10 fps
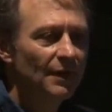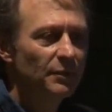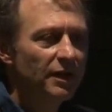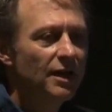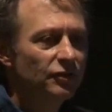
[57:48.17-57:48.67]
I
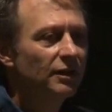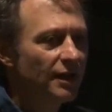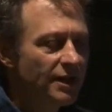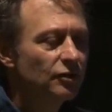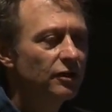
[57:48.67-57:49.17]
mean, he actually
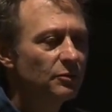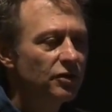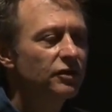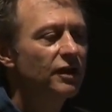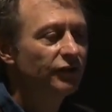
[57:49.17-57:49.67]
liked all the
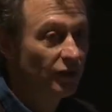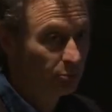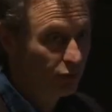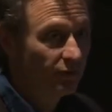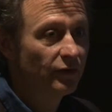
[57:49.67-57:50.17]
merchandise. He
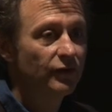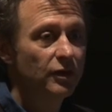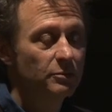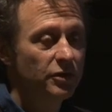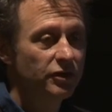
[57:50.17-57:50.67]
approved of all
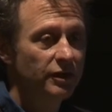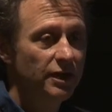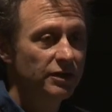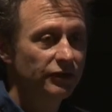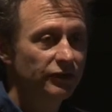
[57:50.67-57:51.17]
the
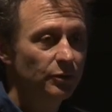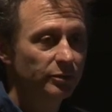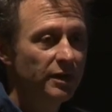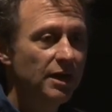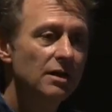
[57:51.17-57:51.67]
merchandise. He was
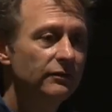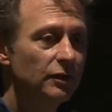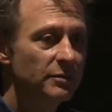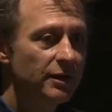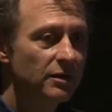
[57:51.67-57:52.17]
pretty careful
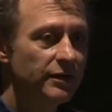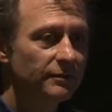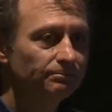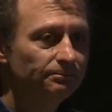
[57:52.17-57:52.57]
about all that.